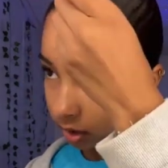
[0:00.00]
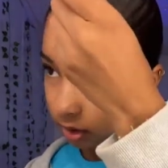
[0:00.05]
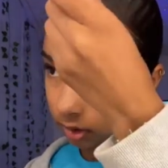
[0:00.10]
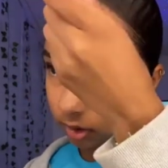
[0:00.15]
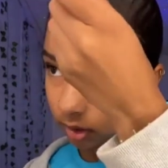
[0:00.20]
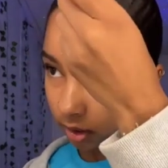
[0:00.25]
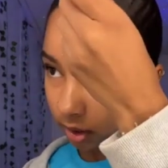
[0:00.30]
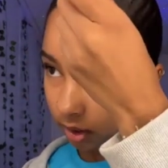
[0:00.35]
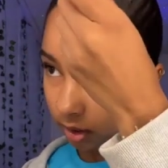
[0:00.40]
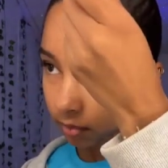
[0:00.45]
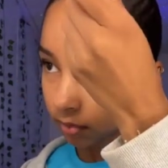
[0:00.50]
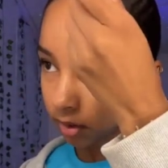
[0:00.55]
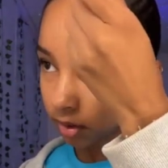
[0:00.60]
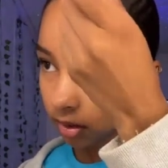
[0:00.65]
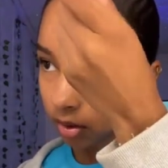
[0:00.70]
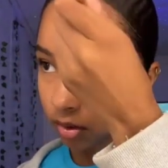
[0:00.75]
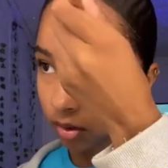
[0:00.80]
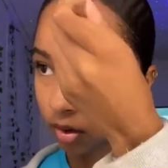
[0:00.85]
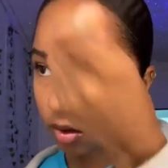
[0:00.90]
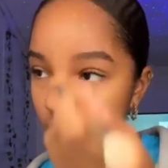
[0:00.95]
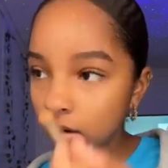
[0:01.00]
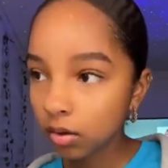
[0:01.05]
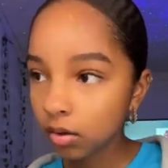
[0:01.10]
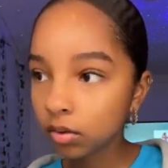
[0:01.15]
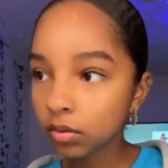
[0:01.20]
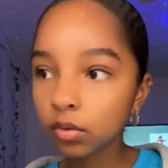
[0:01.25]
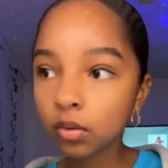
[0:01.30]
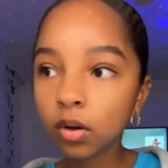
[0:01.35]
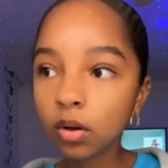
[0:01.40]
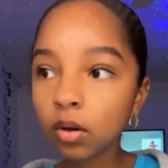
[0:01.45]
just let me
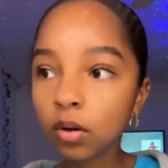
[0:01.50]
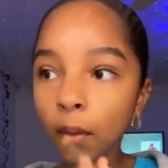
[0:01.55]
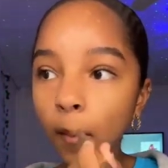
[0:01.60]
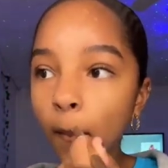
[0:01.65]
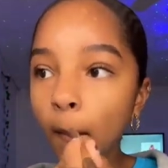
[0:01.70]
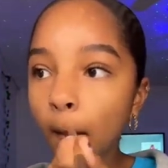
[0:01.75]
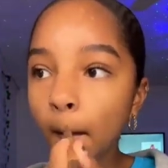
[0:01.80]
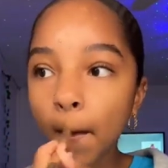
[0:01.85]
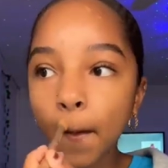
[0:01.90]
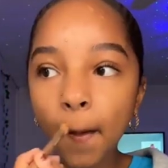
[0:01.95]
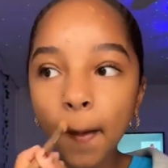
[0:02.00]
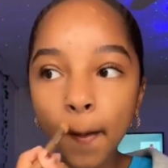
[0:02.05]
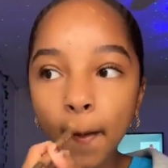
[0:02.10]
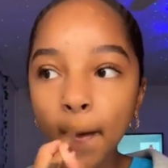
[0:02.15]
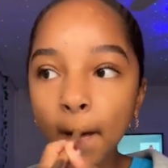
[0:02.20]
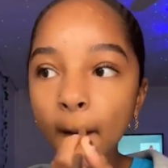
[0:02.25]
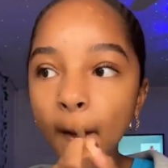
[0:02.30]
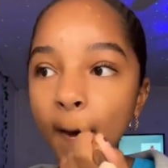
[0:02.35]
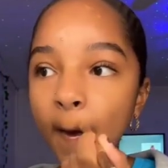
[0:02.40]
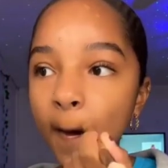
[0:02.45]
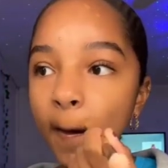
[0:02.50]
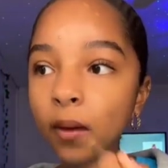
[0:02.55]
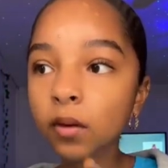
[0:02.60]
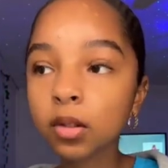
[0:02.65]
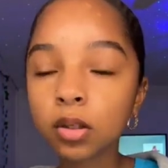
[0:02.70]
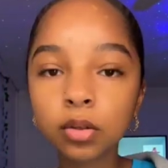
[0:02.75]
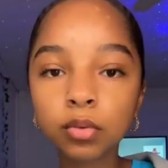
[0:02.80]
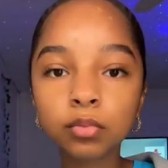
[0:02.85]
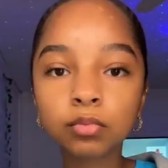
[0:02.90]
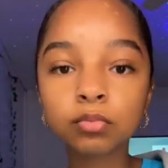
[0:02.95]

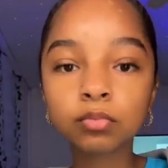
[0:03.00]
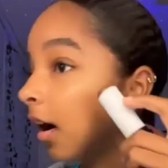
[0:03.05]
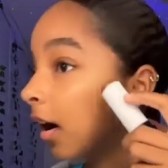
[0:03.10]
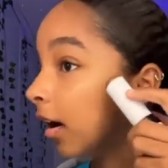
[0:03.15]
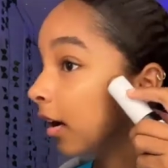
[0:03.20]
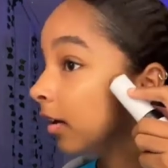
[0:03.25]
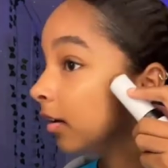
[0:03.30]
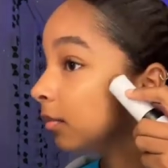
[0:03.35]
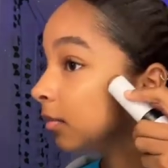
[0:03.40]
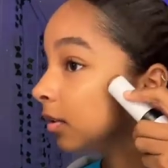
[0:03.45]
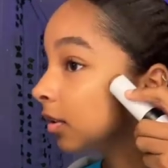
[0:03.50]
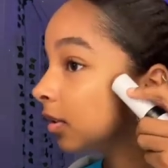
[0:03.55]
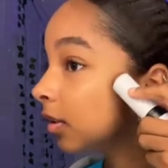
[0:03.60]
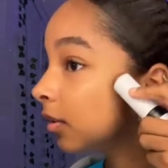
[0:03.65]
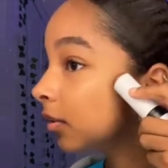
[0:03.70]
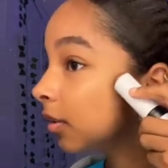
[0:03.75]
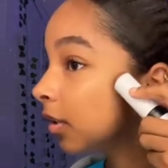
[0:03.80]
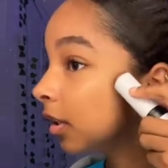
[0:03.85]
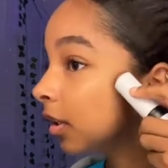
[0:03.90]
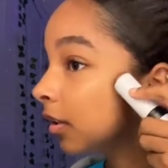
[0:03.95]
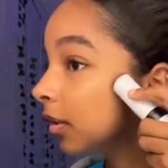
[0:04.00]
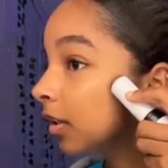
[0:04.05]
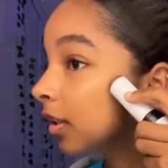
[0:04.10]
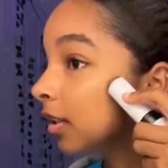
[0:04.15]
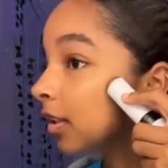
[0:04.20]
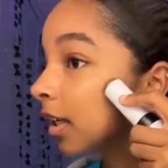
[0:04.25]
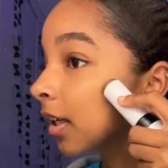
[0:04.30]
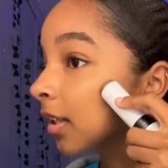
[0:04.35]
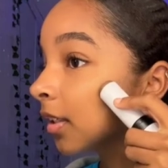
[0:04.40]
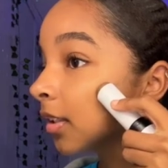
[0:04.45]
hold you. I am so
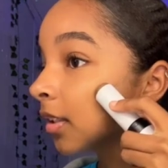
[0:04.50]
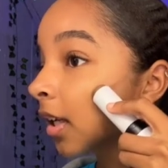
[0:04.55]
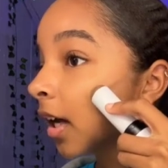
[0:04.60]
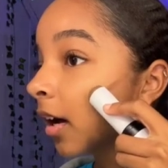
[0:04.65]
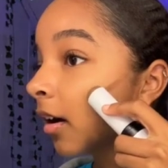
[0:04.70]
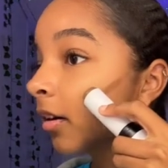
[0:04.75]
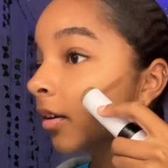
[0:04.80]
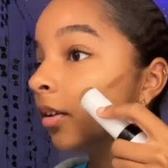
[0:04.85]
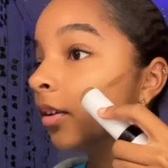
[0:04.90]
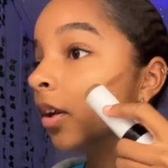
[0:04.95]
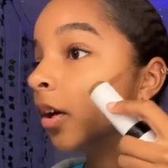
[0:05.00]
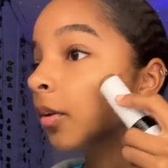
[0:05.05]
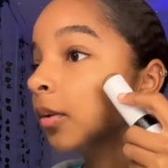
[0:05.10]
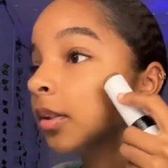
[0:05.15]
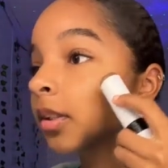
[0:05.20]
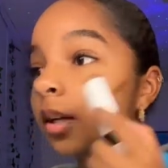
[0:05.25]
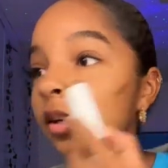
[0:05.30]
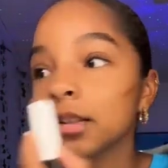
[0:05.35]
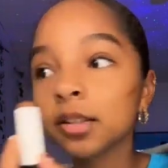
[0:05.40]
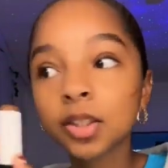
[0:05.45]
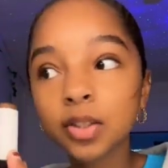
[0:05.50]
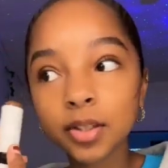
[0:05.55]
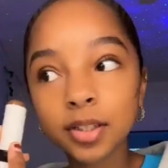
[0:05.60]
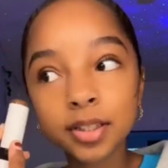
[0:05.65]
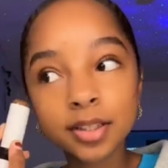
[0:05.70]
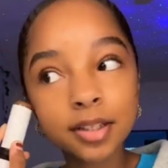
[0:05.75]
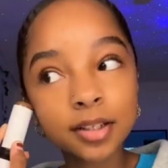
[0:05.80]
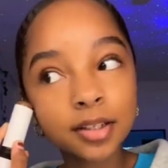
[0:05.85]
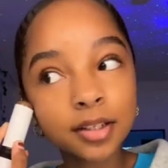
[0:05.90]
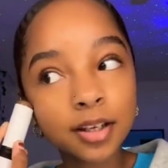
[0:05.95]
curious as how nose contour
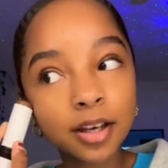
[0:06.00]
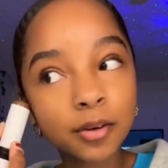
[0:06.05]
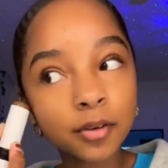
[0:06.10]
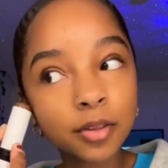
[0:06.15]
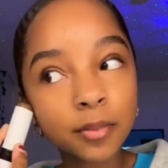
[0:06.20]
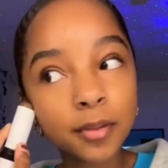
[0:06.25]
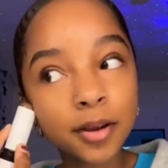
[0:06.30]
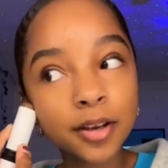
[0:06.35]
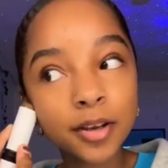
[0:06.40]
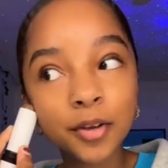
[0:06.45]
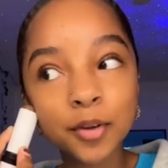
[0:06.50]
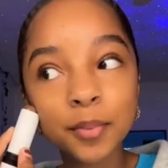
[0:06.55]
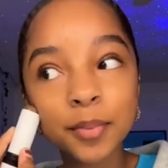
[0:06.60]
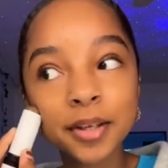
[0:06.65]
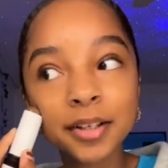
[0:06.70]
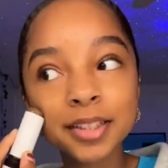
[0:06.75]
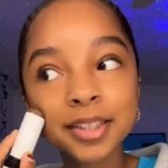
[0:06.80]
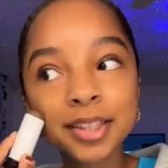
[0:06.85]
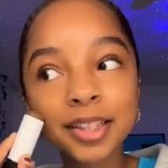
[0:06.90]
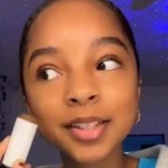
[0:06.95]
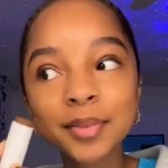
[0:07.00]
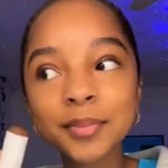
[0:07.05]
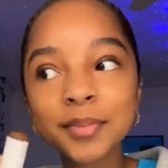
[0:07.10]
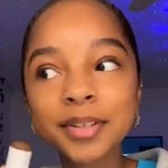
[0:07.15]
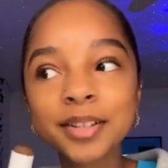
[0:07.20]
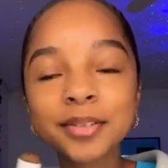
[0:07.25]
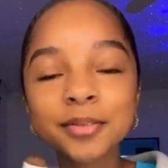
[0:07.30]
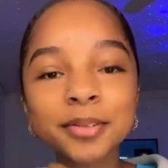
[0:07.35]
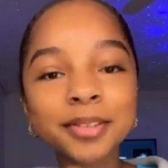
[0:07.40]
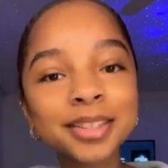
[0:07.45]
is gonna go with my new piercing,
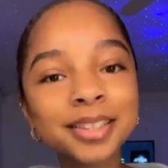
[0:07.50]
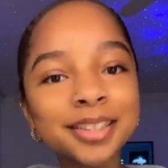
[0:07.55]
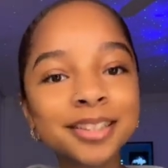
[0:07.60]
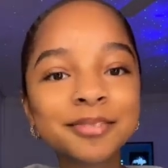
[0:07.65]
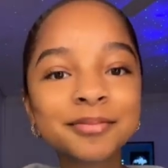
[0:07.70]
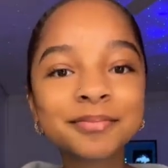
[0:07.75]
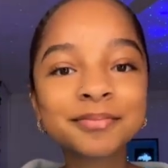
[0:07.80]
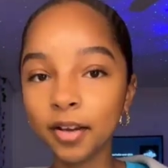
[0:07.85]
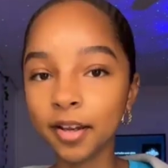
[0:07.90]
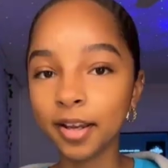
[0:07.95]
but we'll see.